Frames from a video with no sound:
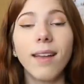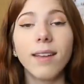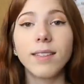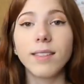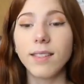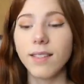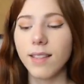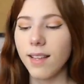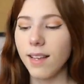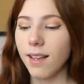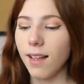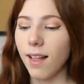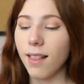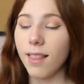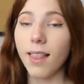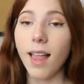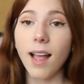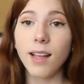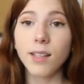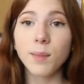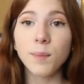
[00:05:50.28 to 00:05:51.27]
And the
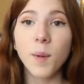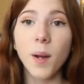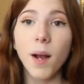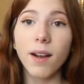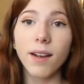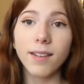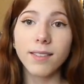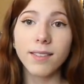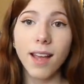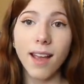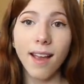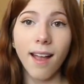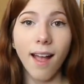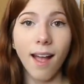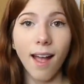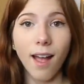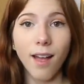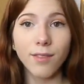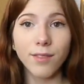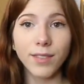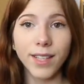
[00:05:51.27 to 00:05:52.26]
last product I
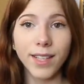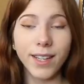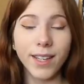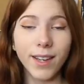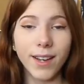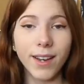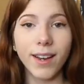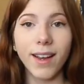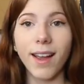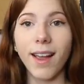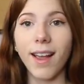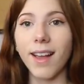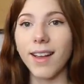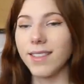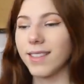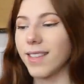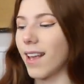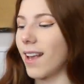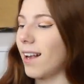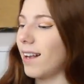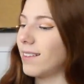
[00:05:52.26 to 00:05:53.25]
have here
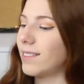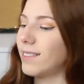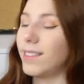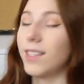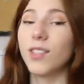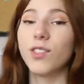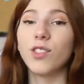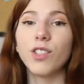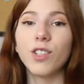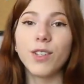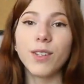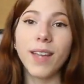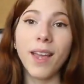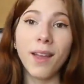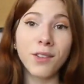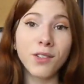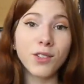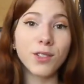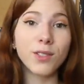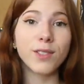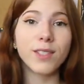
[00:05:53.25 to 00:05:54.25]
is a digital
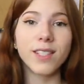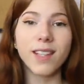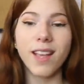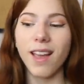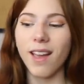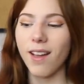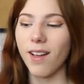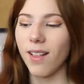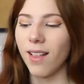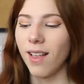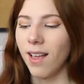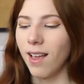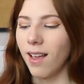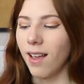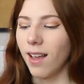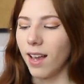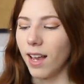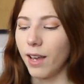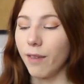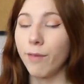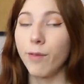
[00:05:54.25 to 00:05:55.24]
kitchen scale.
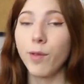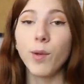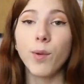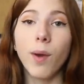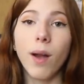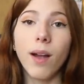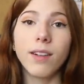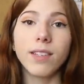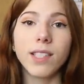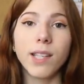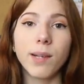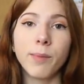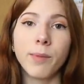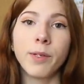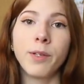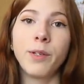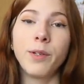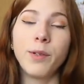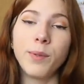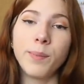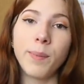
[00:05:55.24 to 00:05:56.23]
If you are
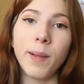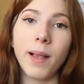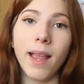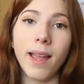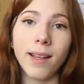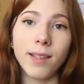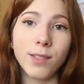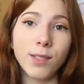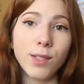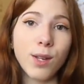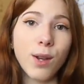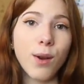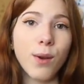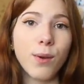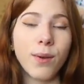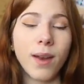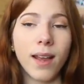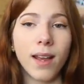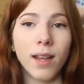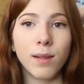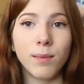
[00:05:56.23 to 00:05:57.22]
someone who plans to
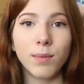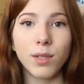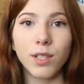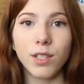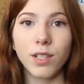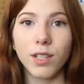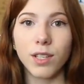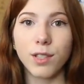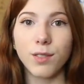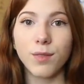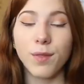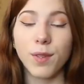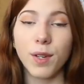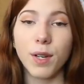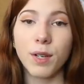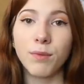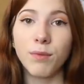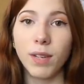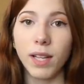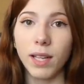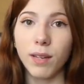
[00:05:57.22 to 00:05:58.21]
own hamsters
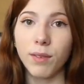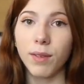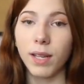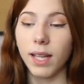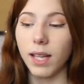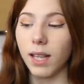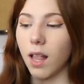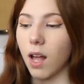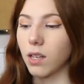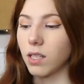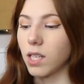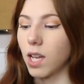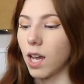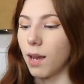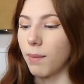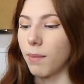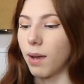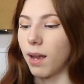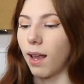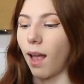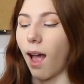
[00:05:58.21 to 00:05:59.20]
for a really really long
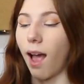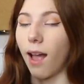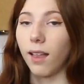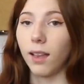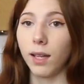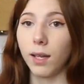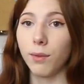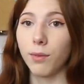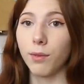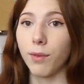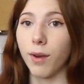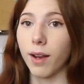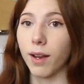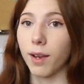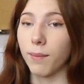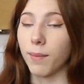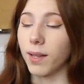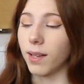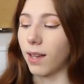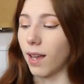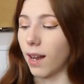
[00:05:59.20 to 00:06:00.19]
time I highly would
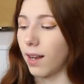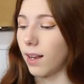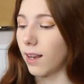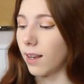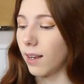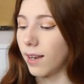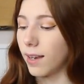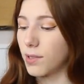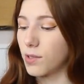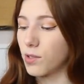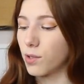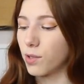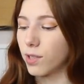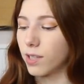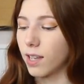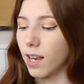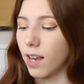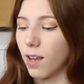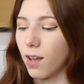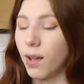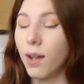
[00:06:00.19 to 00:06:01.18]
recommend getting a kitchen
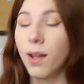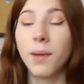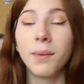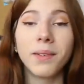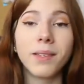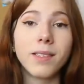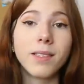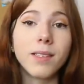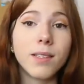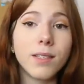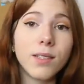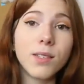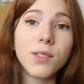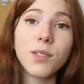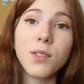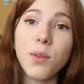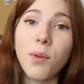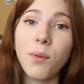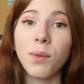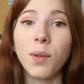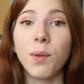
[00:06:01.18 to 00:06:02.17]
scale because this is
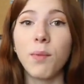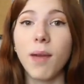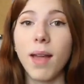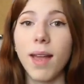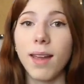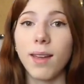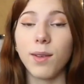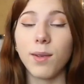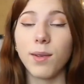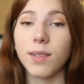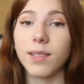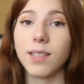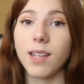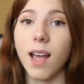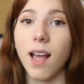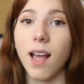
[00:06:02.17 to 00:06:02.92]
the only way you can